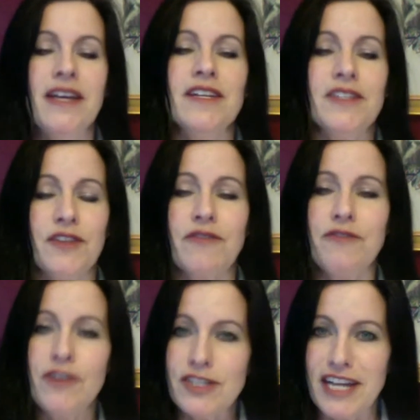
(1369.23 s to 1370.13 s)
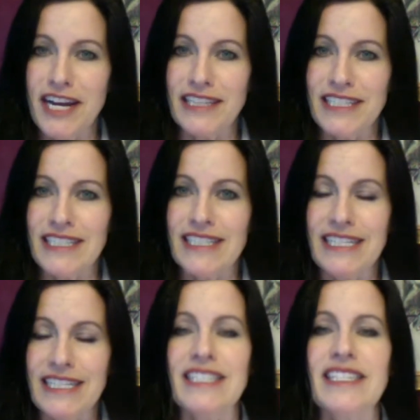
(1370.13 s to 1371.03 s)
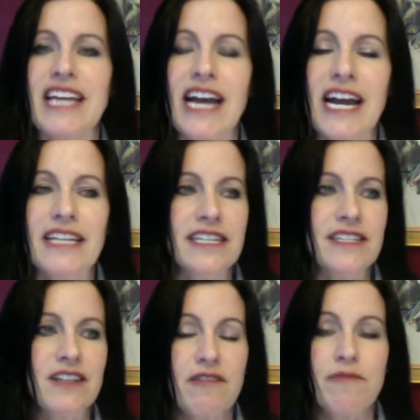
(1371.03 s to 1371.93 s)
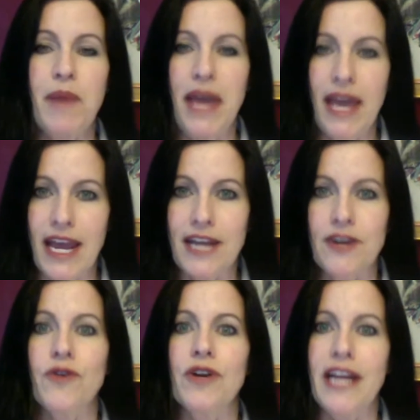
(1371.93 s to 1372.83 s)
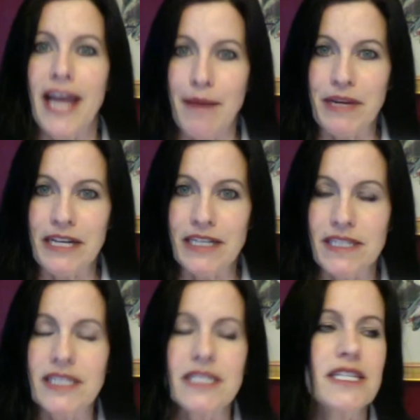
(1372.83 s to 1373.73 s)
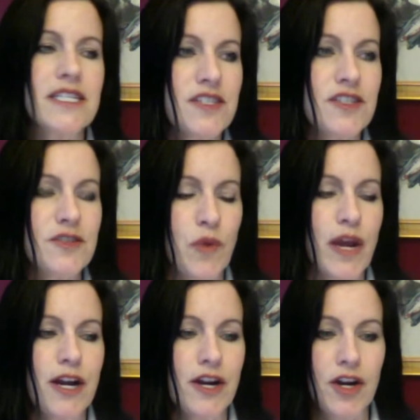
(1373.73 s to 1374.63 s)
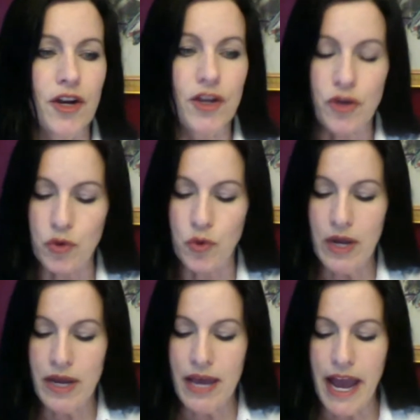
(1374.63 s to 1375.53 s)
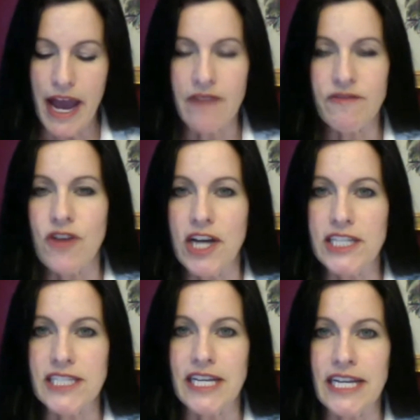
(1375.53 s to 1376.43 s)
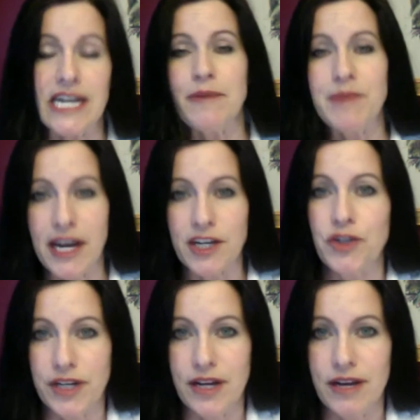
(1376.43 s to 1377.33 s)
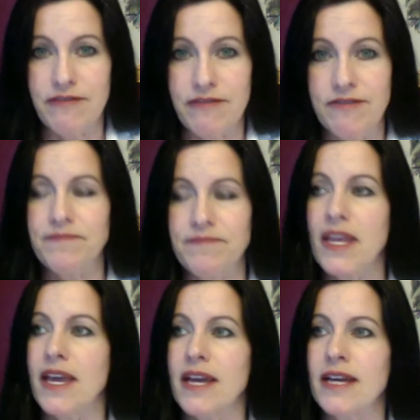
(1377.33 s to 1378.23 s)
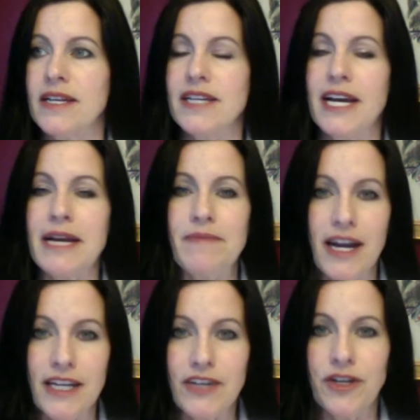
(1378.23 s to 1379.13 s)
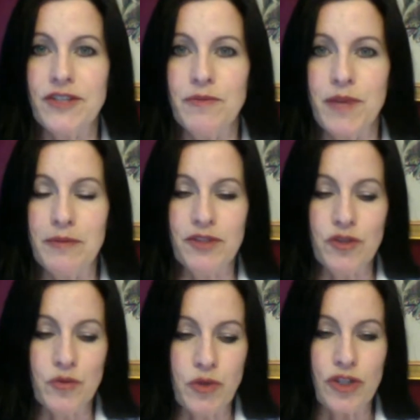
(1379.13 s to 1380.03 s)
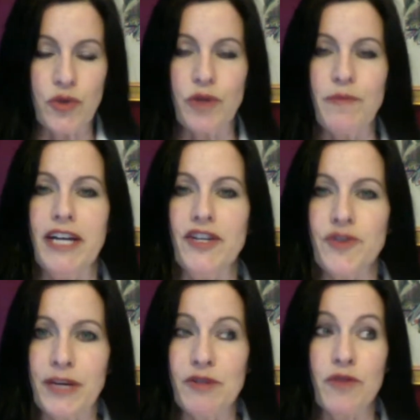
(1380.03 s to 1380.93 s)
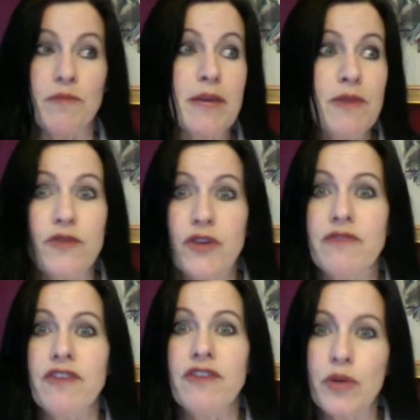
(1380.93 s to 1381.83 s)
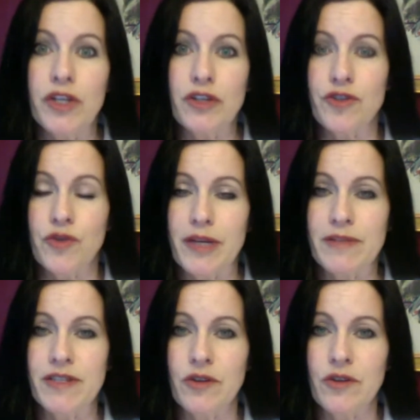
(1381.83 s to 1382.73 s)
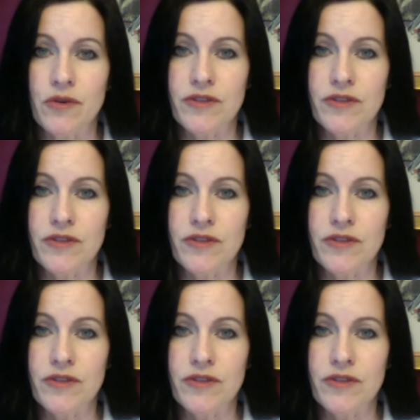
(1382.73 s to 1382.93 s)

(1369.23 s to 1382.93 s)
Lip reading: So the first island is the island of pain or unhappiness. This is where you have thoughts like, I'm not good enough, and I'm not going to be able to work toward my dreams, or maybe you don't even know what your dreams and goals